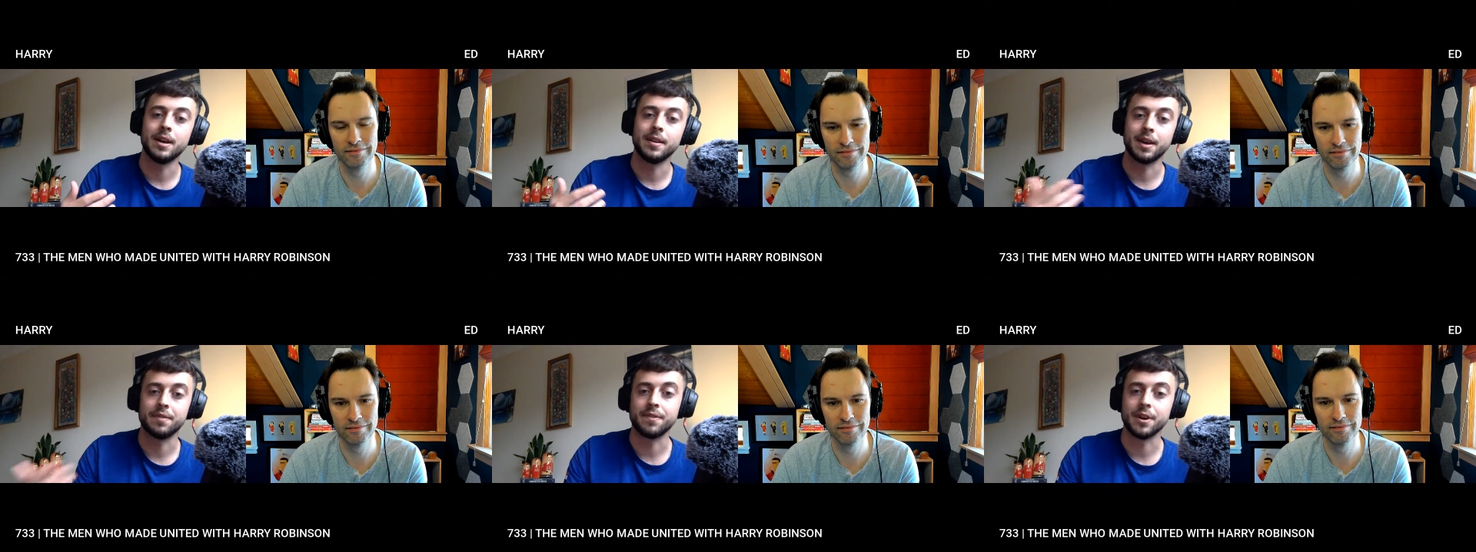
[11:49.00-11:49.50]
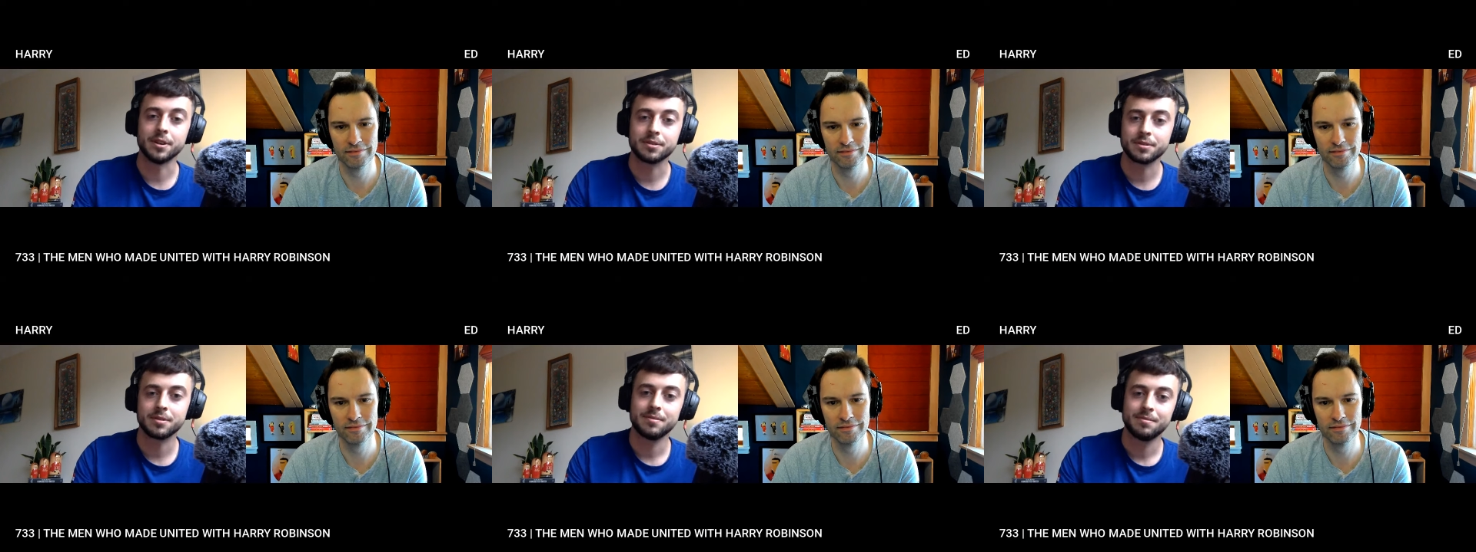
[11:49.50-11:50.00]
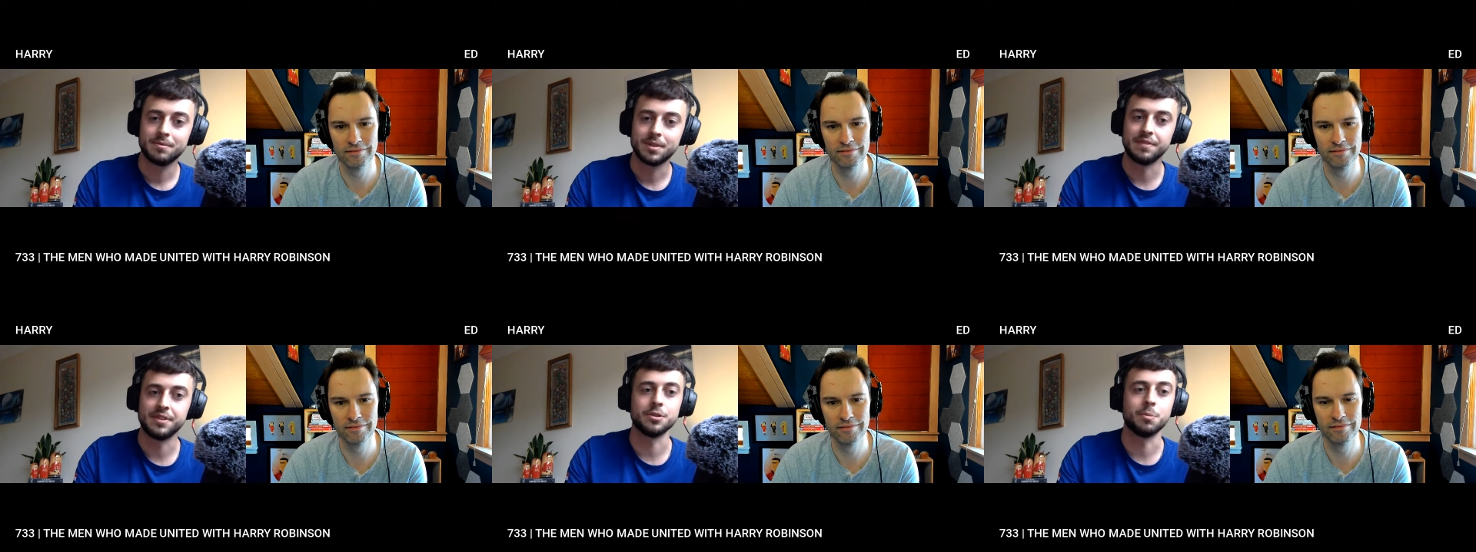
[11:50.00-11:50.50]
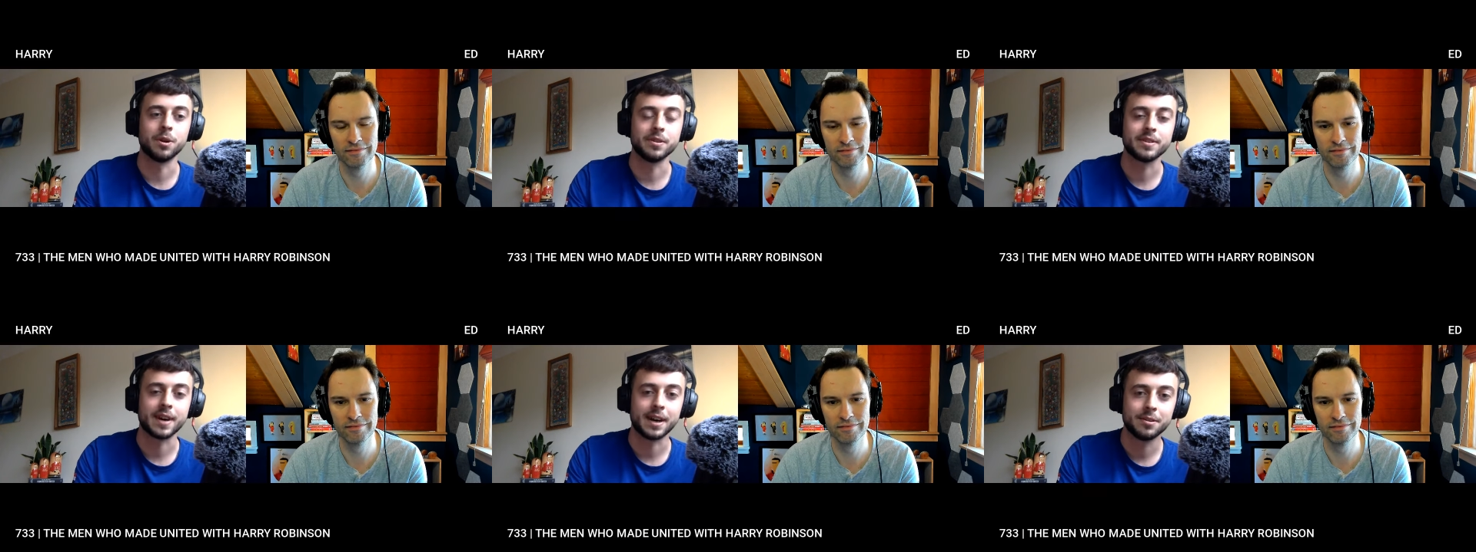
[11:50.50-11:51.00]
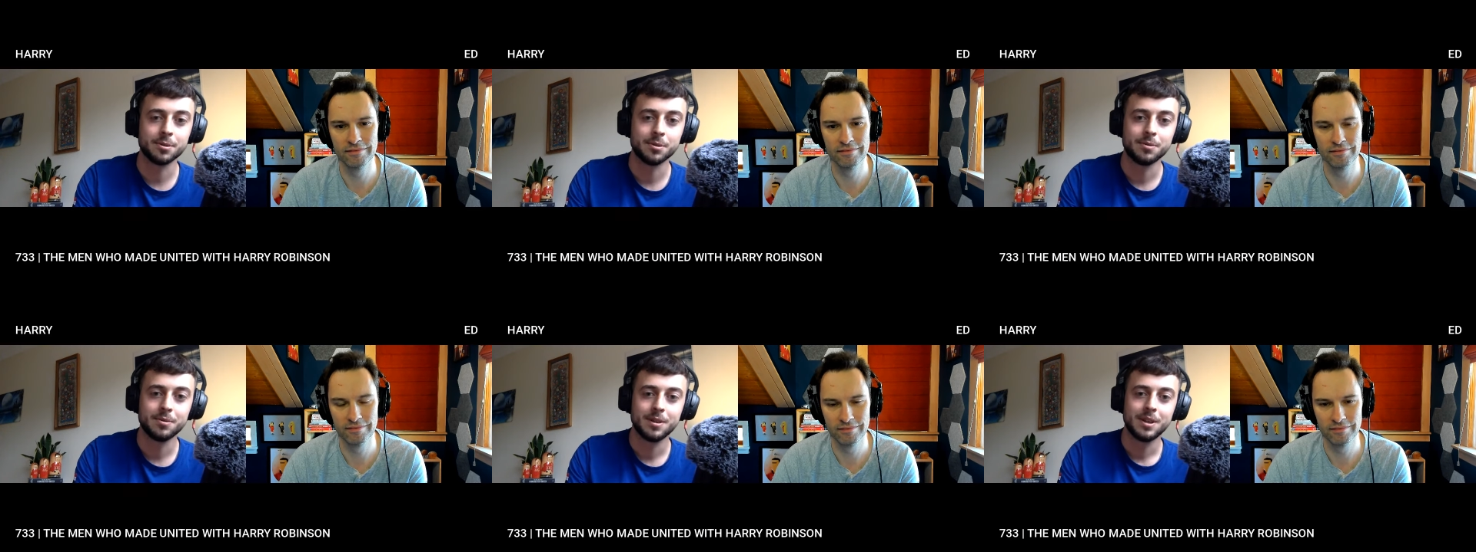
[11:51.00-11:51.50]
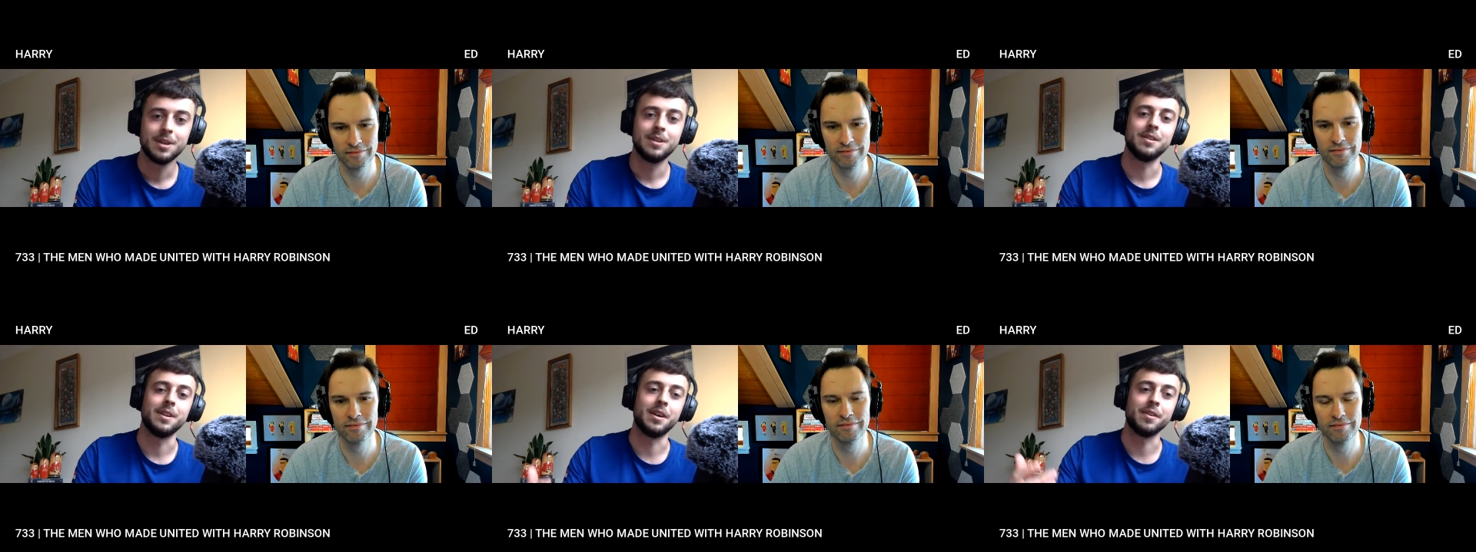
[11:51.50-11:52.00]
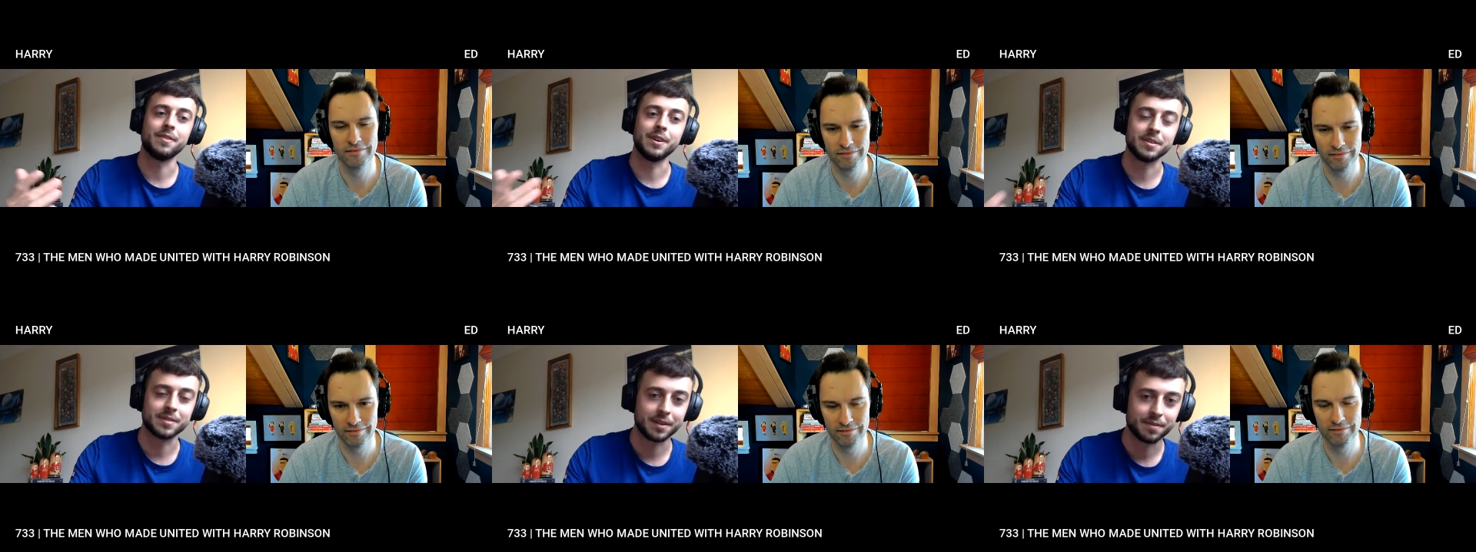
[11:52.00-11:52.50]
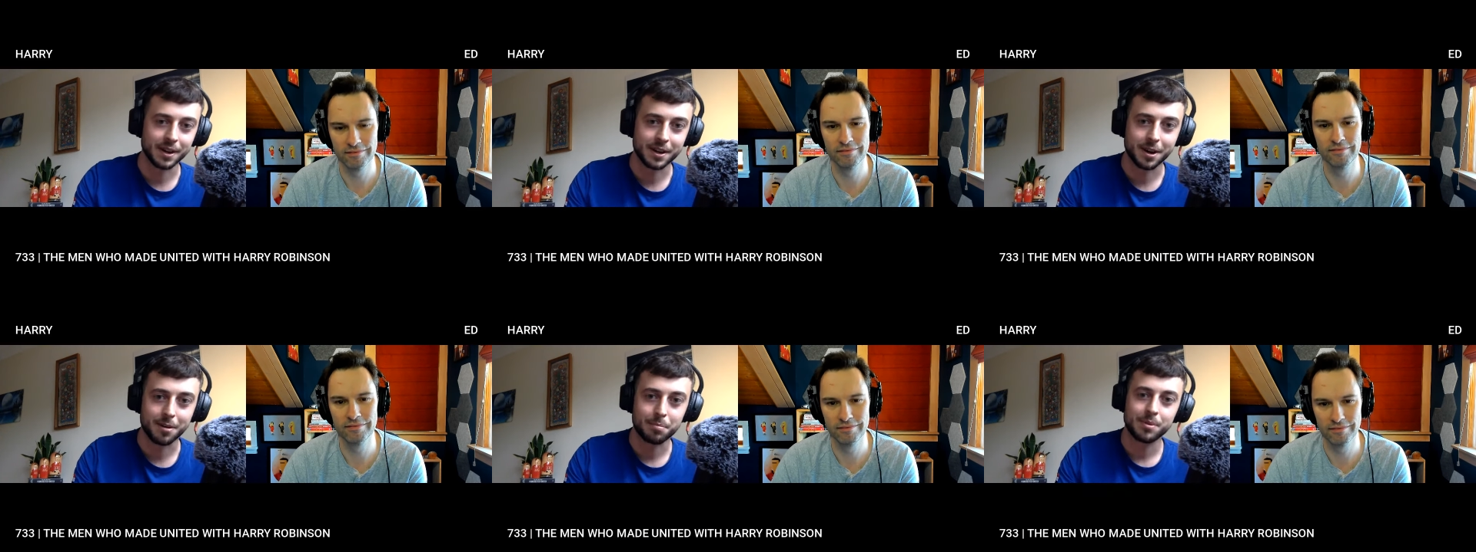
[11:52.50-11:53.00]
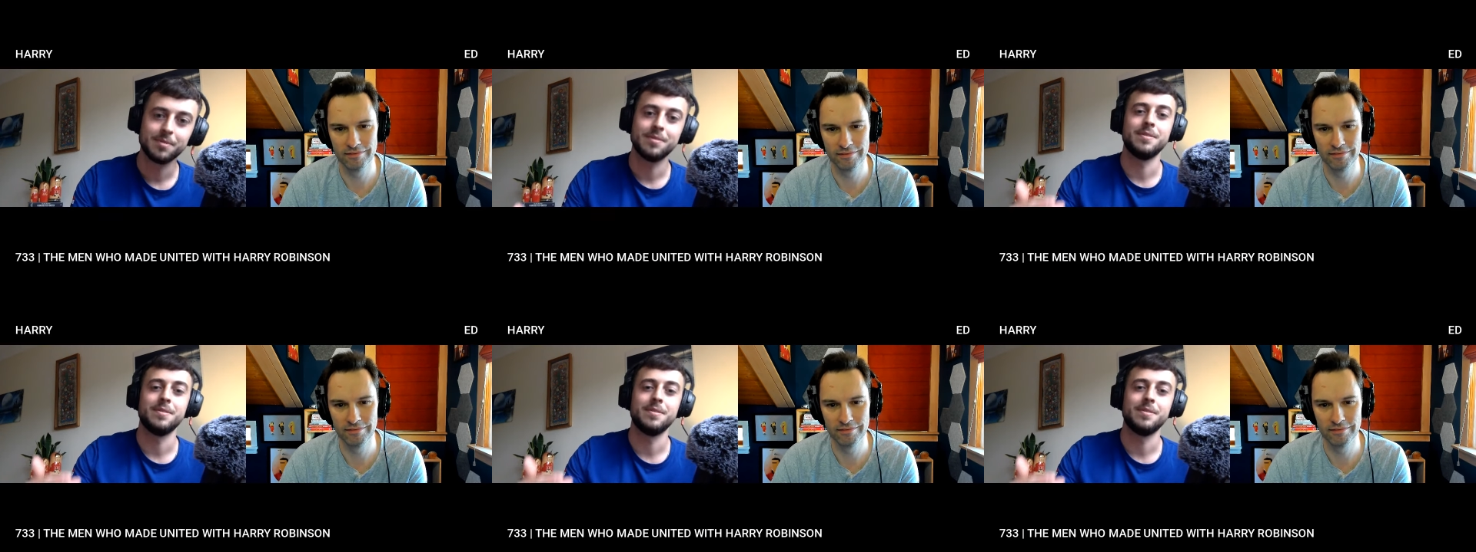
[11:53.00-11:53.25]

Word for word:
Speaker 1: their first Division One title, then the first FA Cup,